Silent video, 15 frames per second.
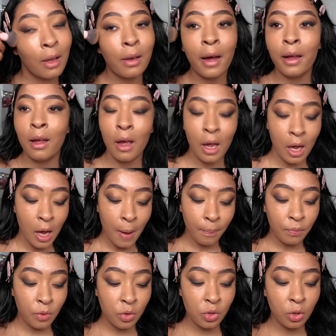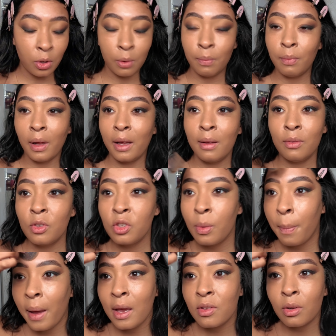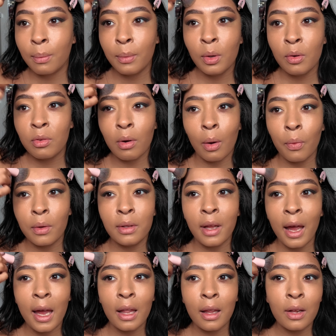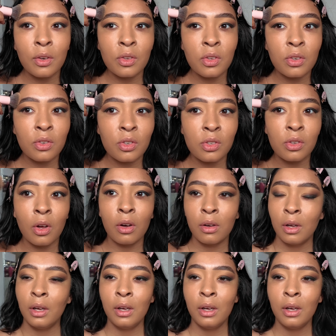Like, does your base not move throughout the day? Like, does it just not?